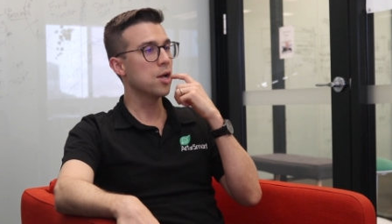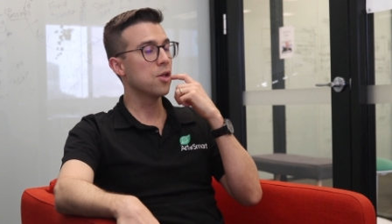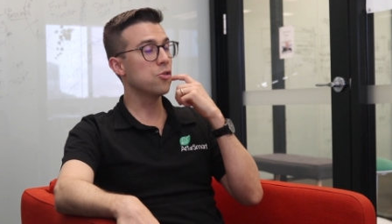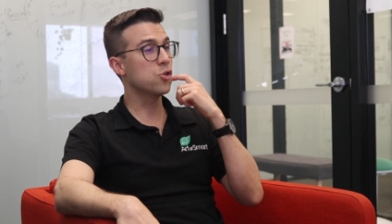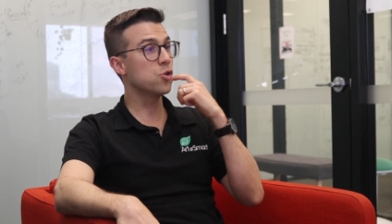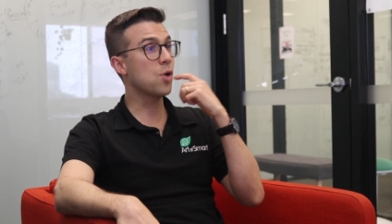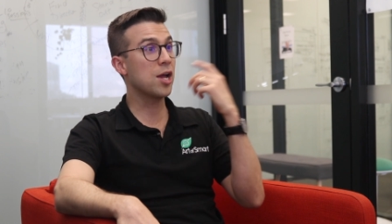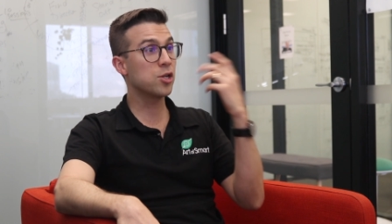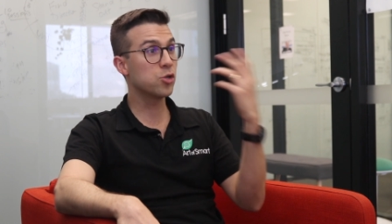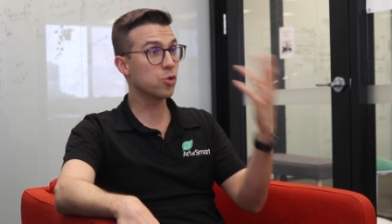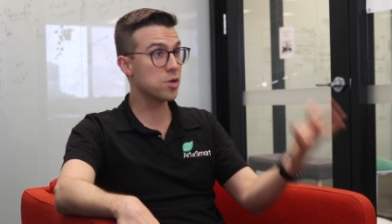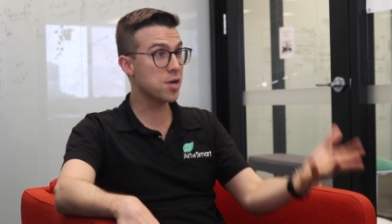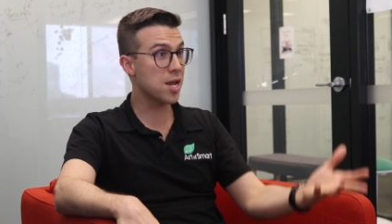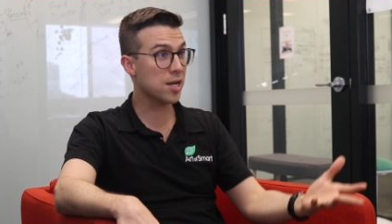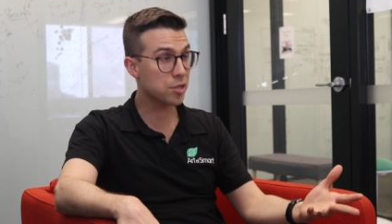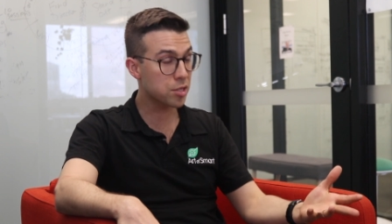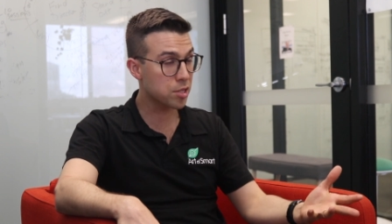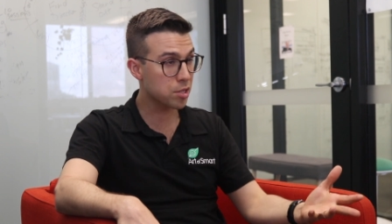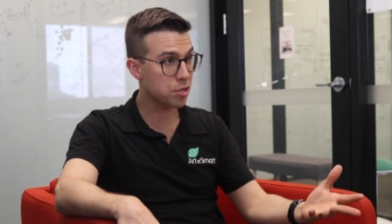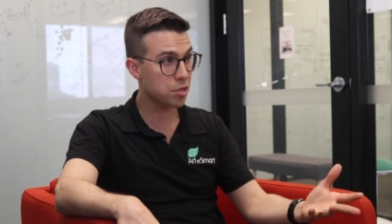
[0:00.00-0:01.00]
You had your
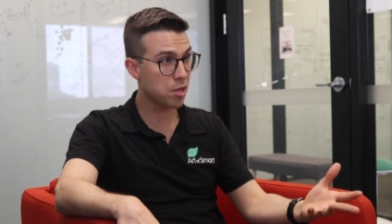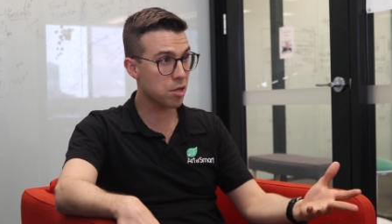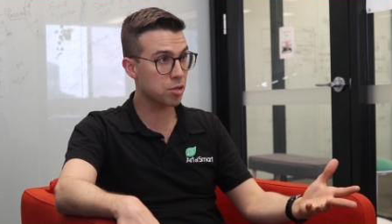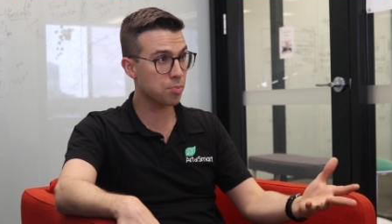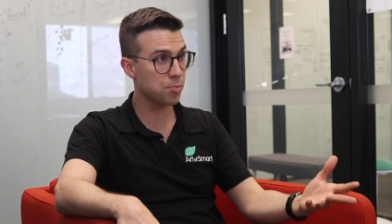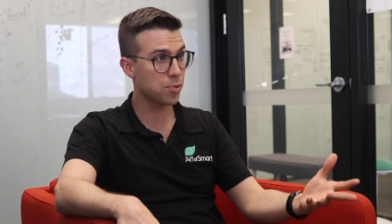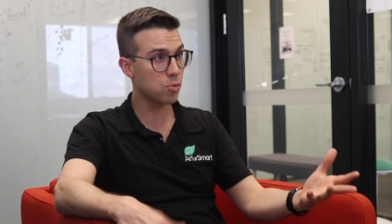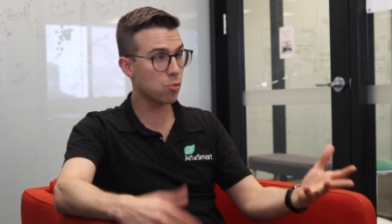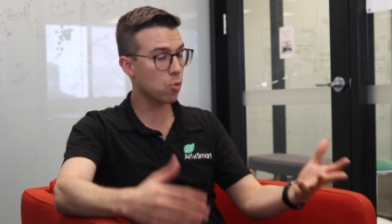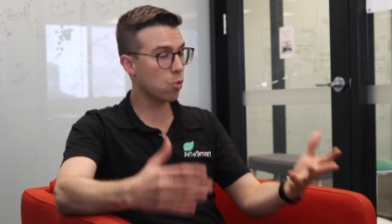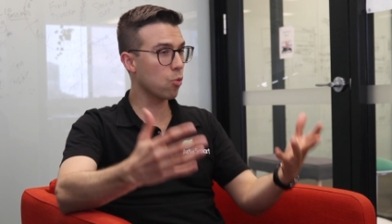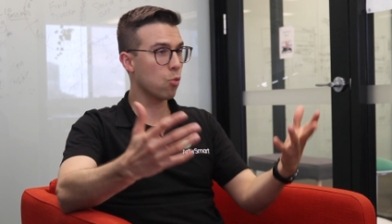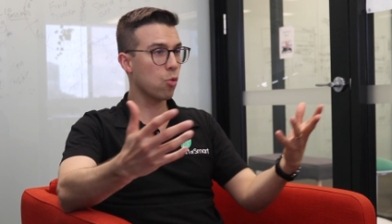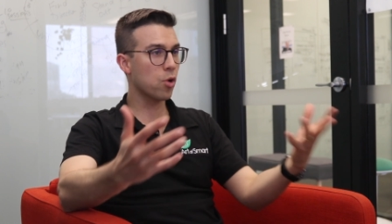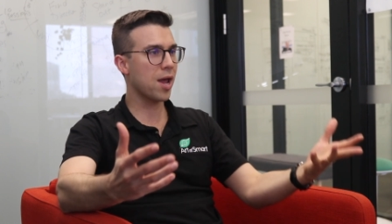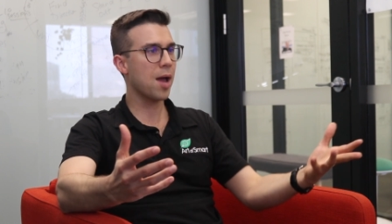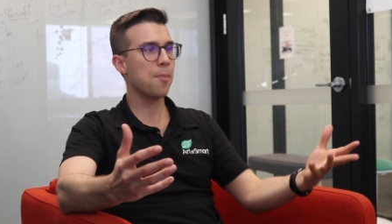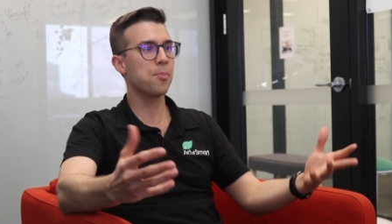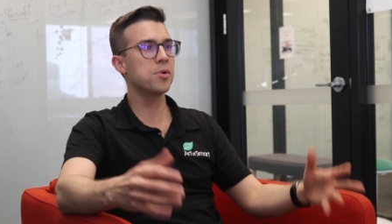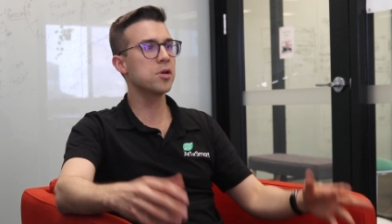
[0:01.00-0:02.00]
next assessment.
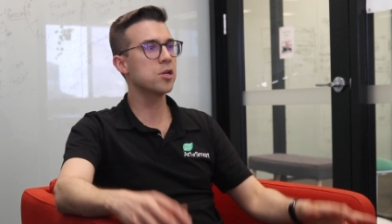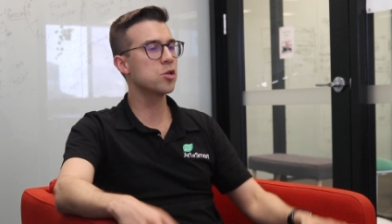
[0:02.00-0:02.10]
What happened